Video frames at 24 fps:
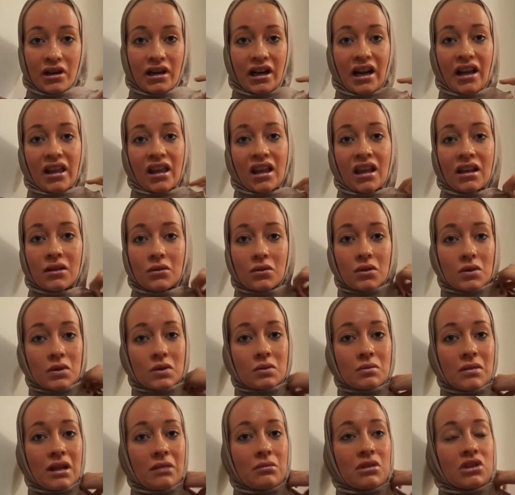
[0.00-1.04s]
I think it was
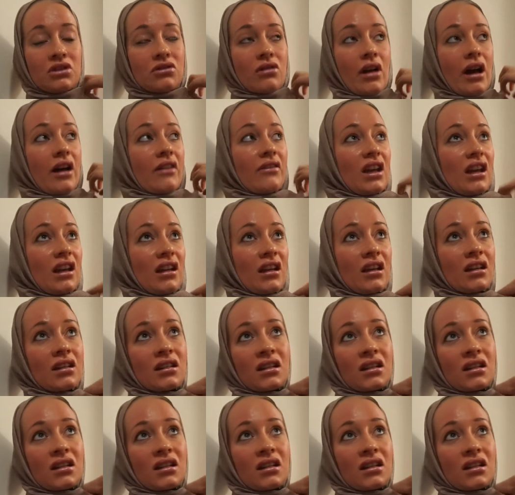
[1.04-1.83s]
maybe driving,